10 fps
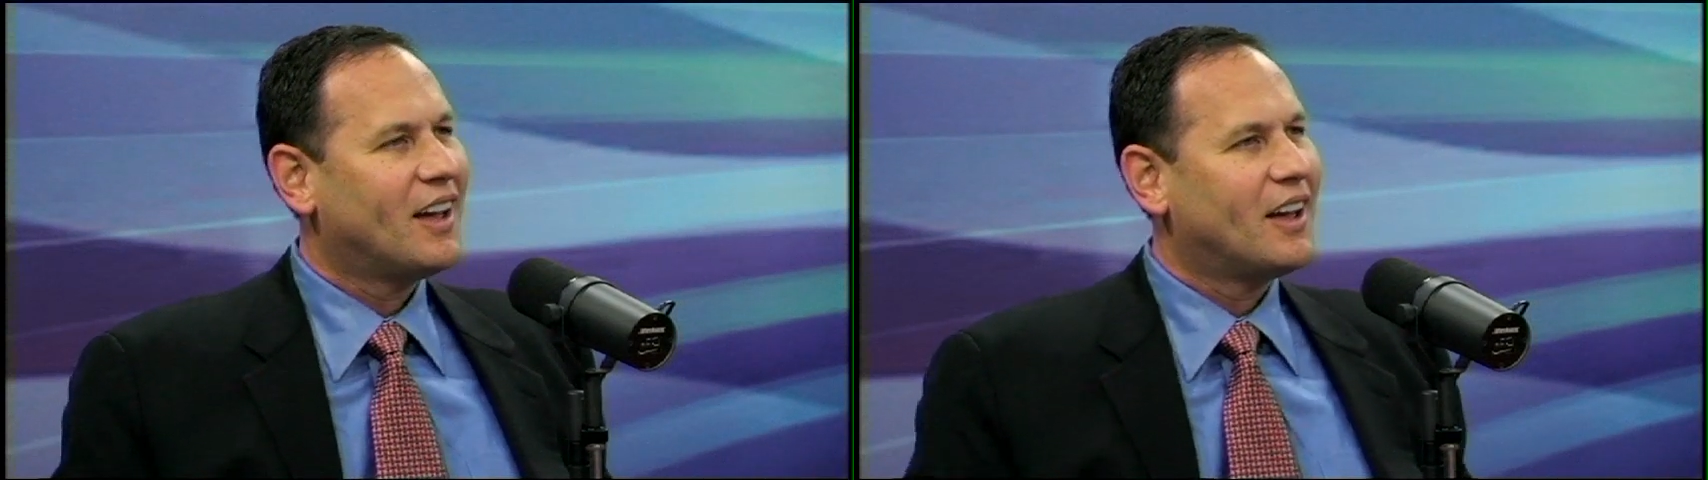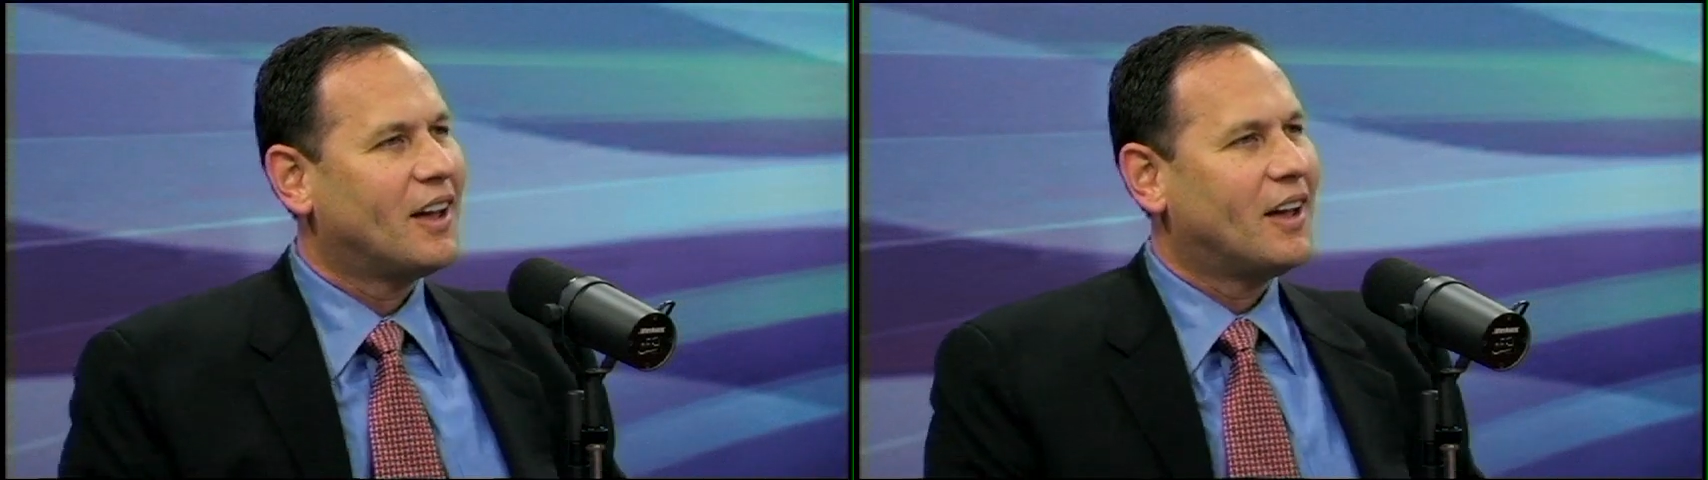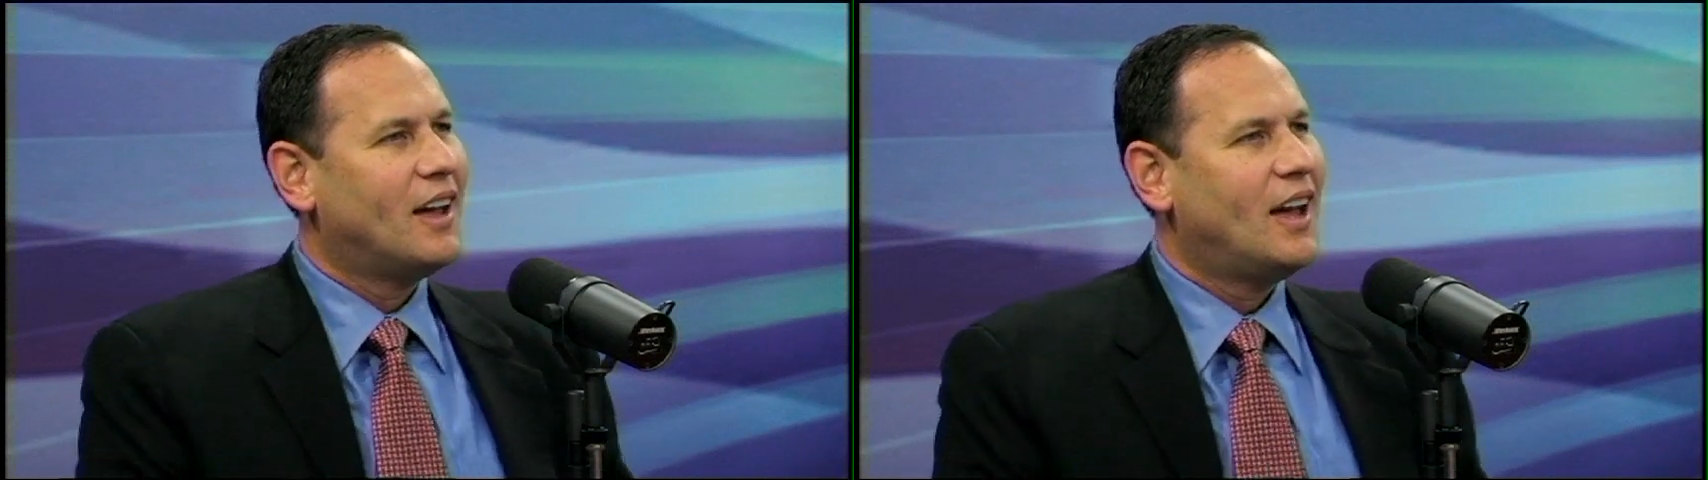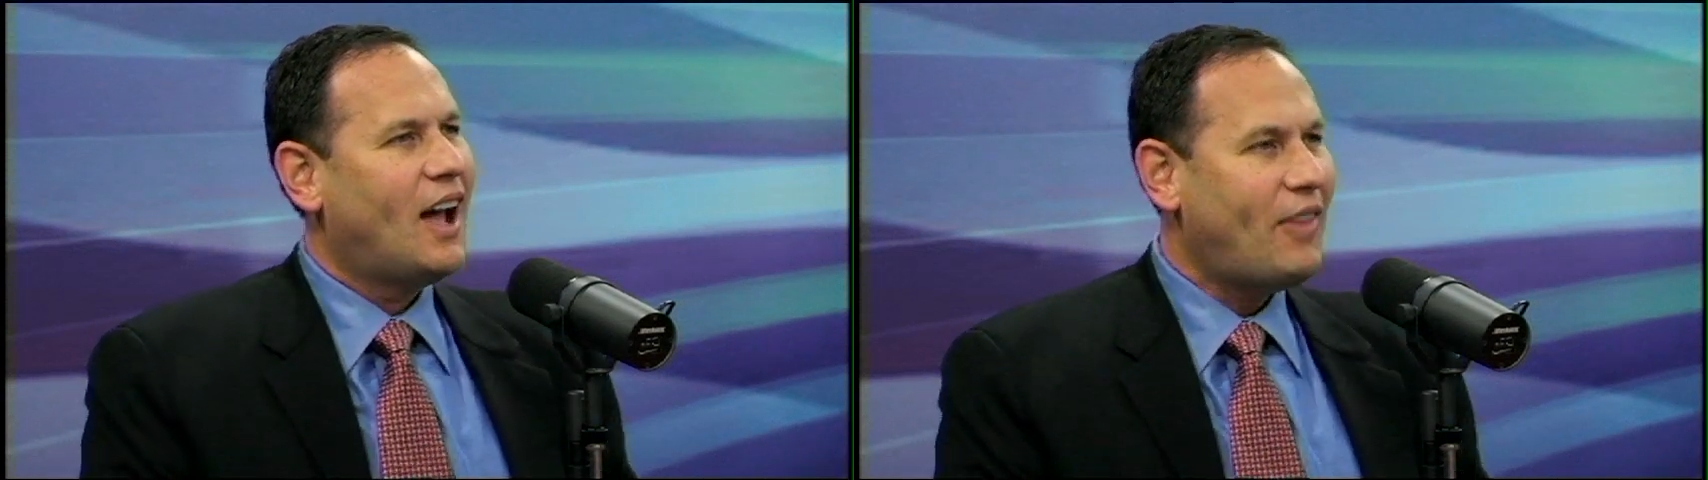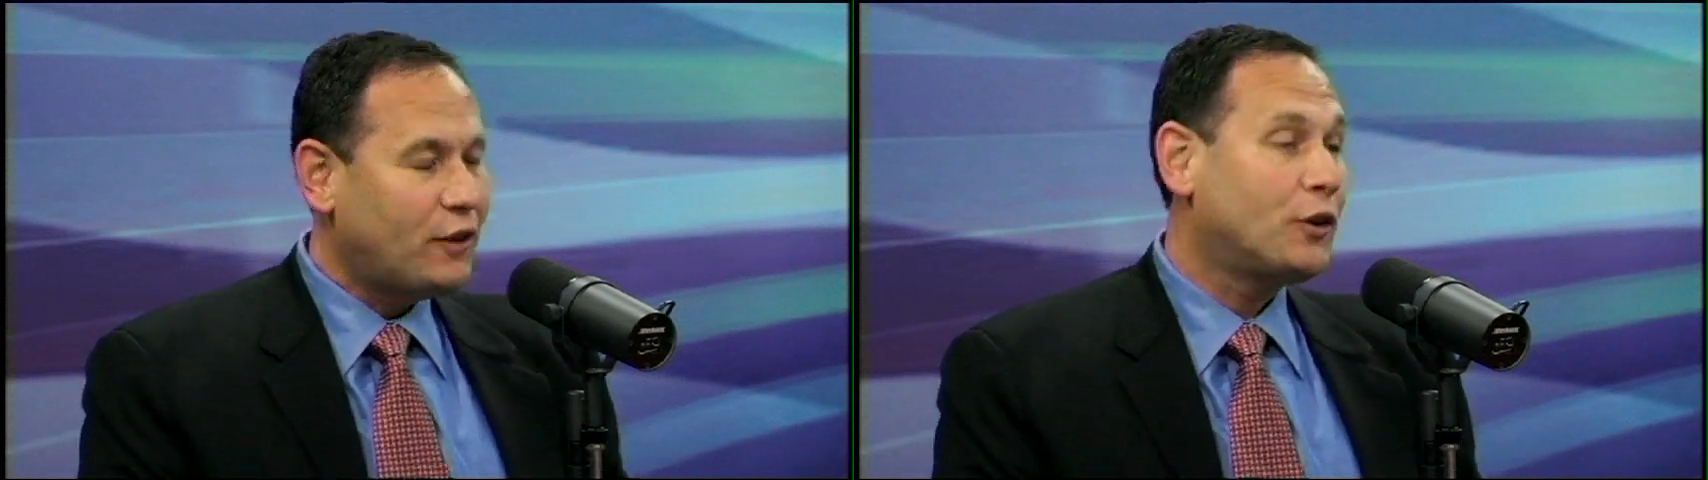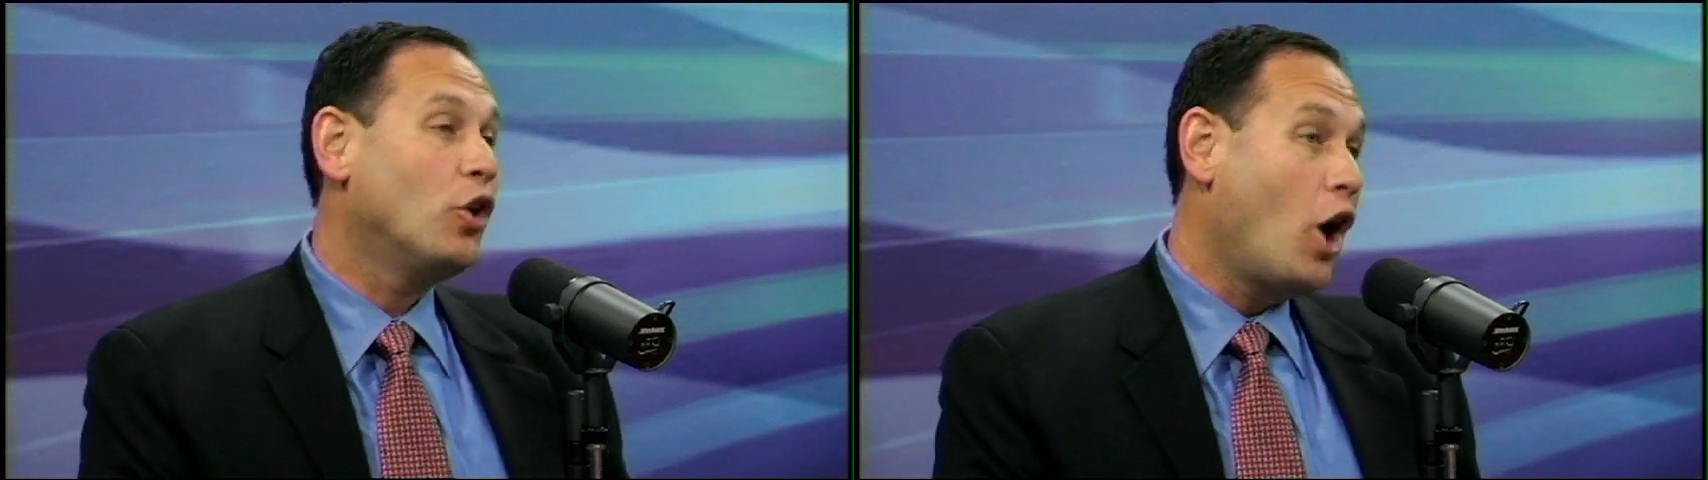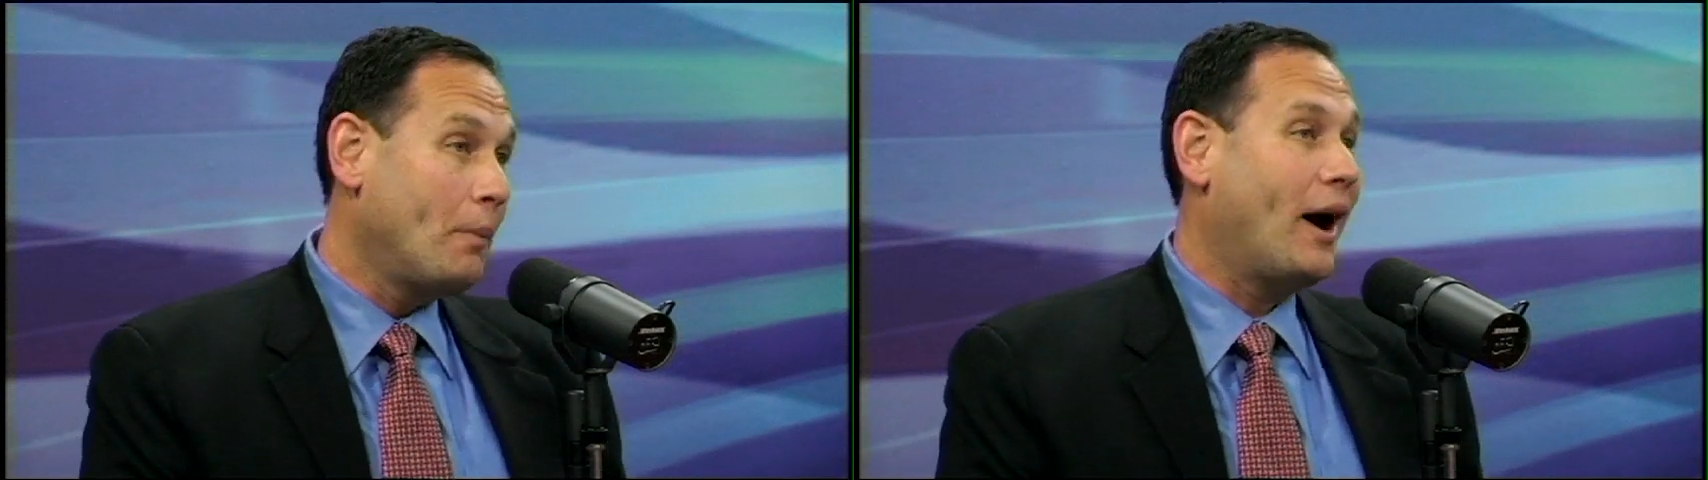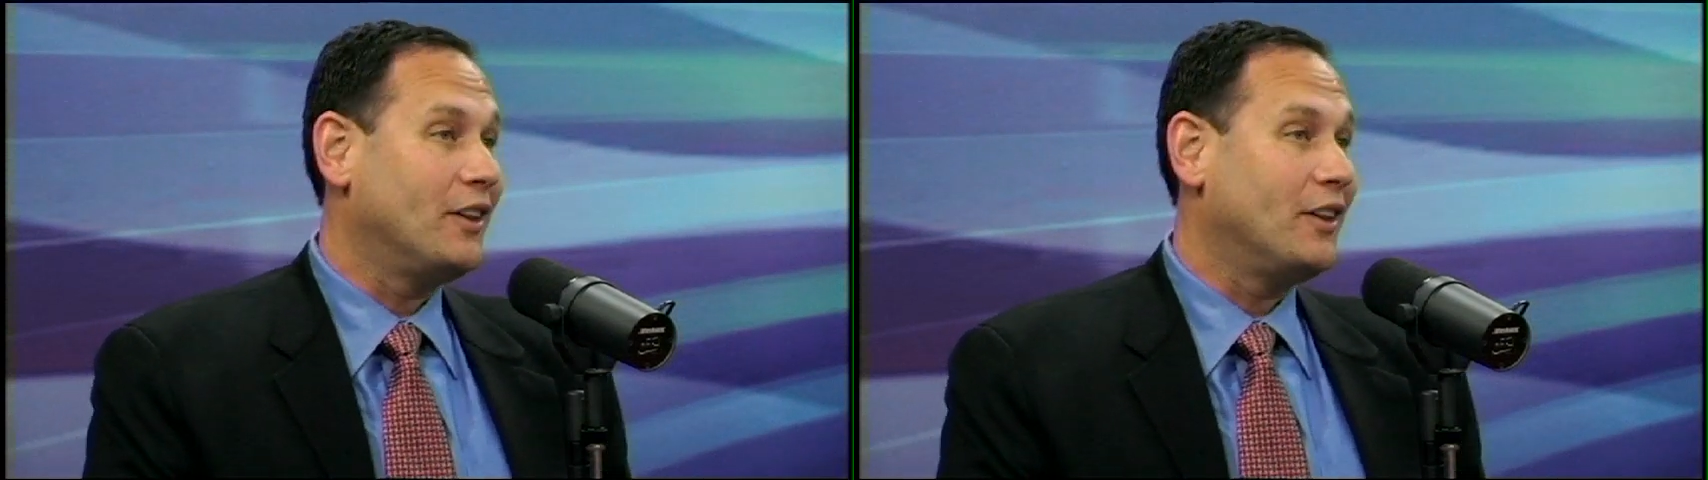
bonds. And that's for long bonds.